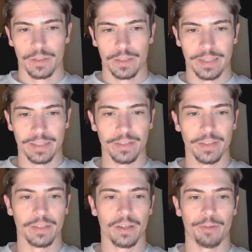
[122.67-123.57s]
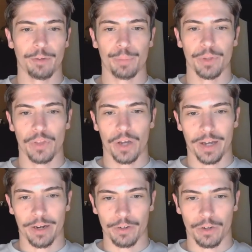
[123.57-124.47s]
and then I would put the
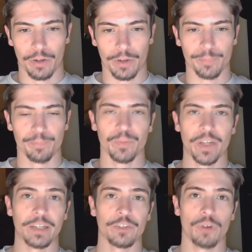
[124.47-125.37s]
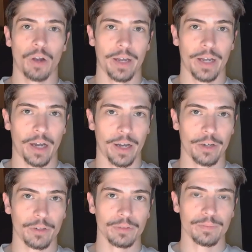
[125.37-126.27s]
iron on. And a dry
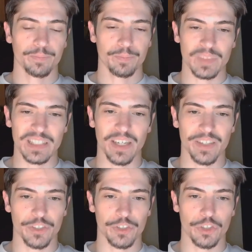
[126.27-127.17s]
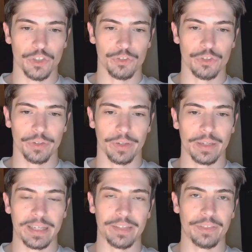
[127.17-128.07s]
iron doesn't usually
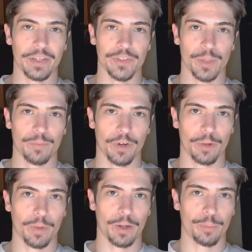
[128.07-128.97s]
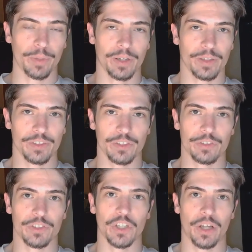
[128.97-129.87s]
heat things up very well because
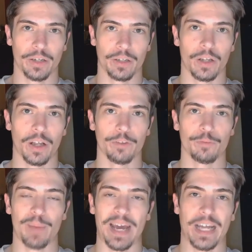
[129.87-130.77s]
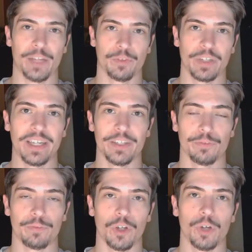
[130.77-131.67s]
there's not a lot of path for the heat to
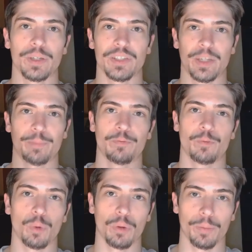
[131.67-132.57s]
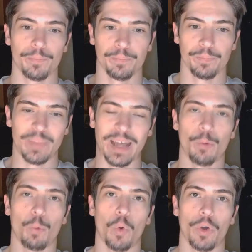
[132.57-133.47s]
flow except for that
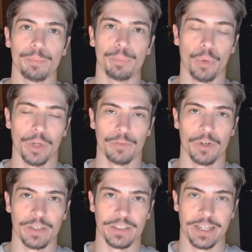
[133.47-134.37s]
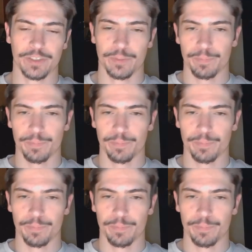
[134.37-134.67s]
one point of contact.